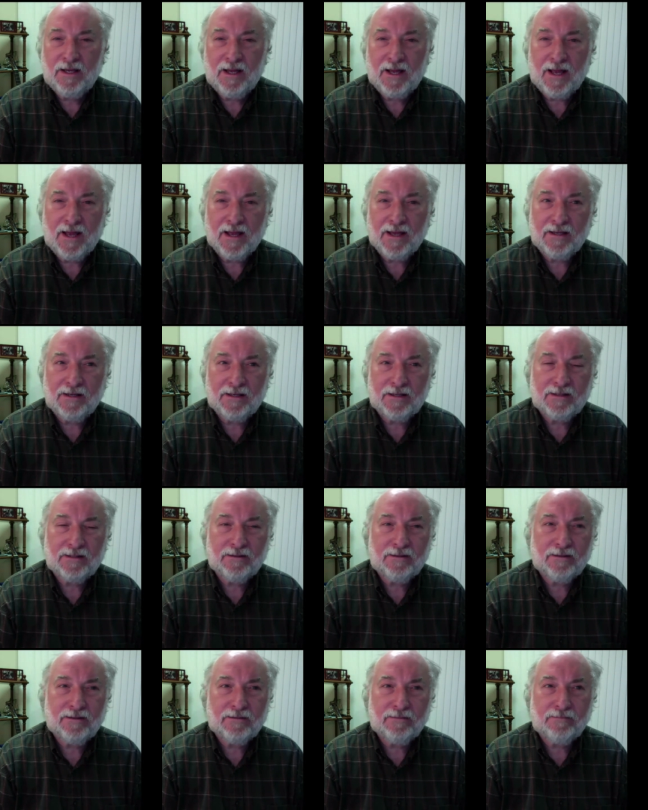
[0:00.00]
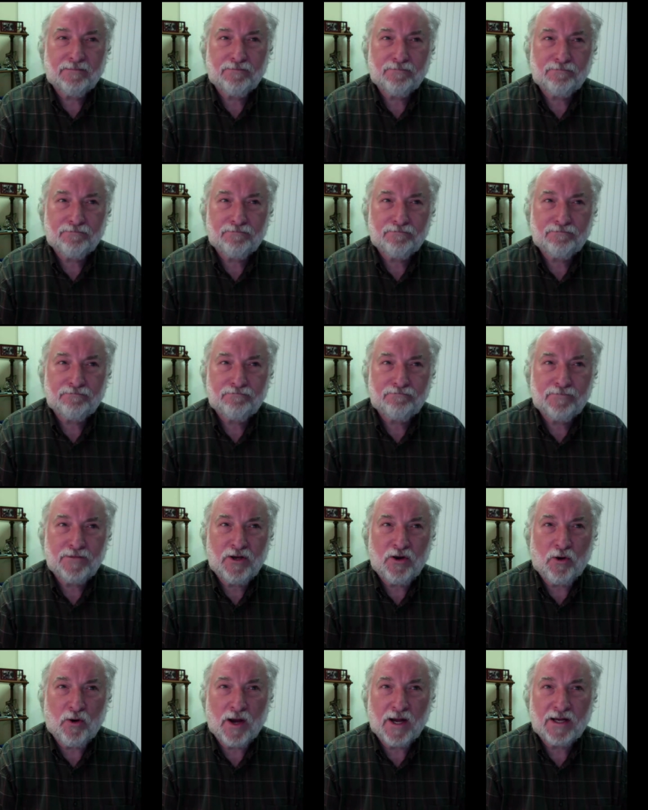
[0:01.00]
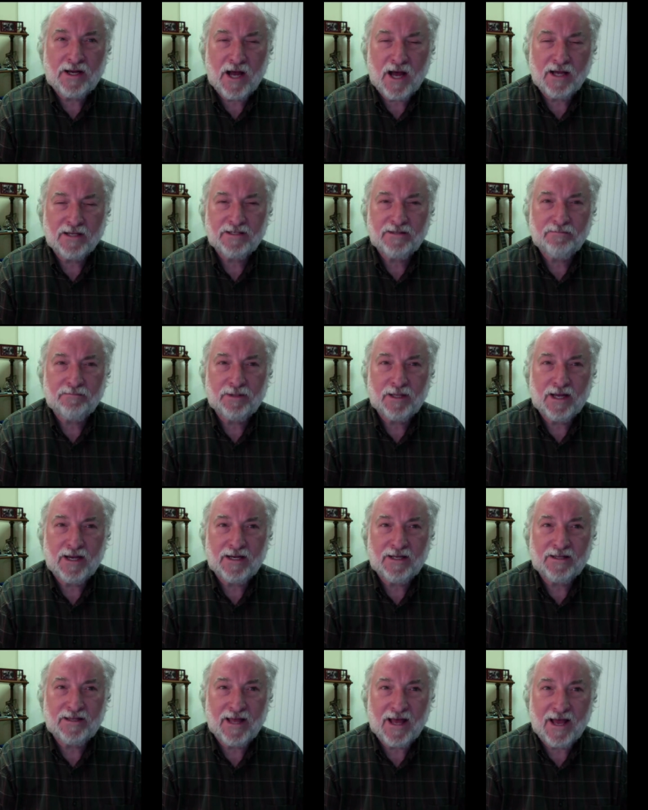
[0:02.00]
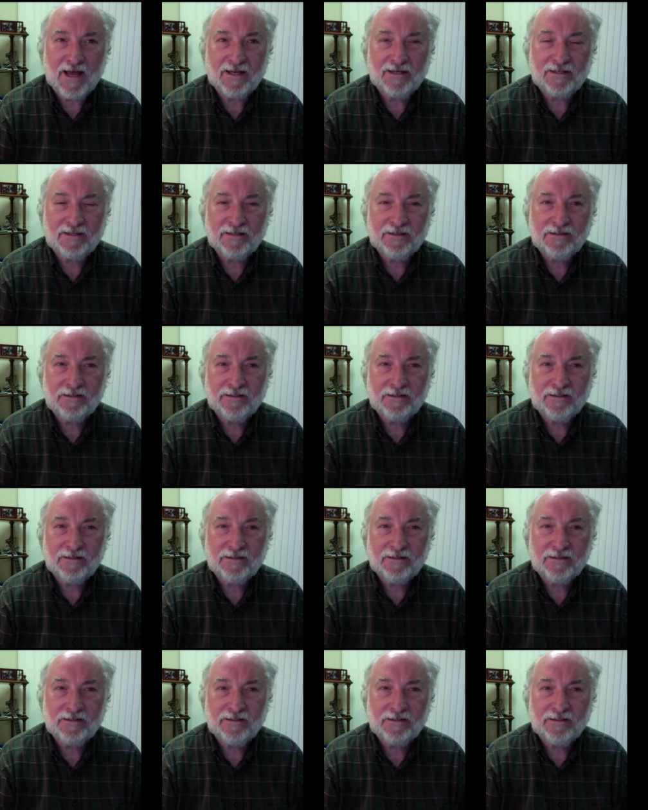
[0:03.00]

And, you know, I contemplated that